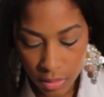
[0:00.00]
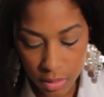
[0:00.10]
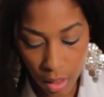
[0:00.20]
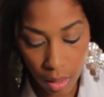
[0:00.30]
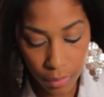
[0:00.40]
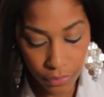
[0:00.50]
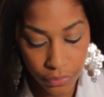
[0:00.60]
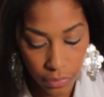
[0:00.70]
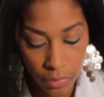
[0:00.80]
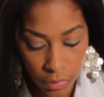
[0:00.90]
So,
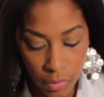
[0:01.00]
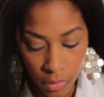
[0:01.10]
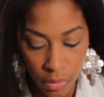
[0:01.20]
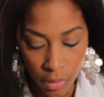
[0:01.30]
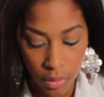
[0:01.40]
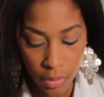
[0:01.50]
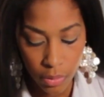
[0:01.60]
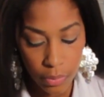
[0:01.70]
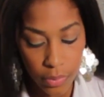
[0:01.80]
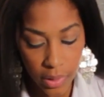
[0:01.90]

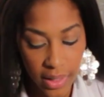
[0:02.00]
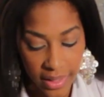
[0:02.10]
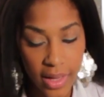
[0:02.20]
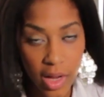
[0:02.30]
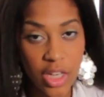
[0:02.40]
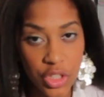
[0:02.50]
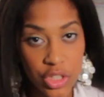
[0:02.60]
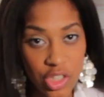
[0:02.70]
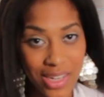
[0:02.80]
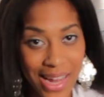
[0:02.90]
we're gonna get our
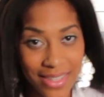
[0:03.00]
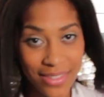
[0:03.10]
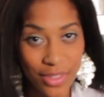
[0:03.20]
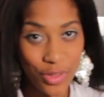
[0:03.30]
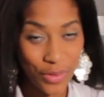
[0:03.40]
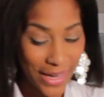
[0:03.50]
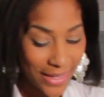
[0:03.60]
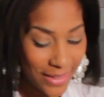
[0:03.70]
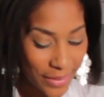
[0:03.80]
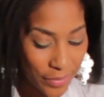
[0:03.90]
ginger nice and drained.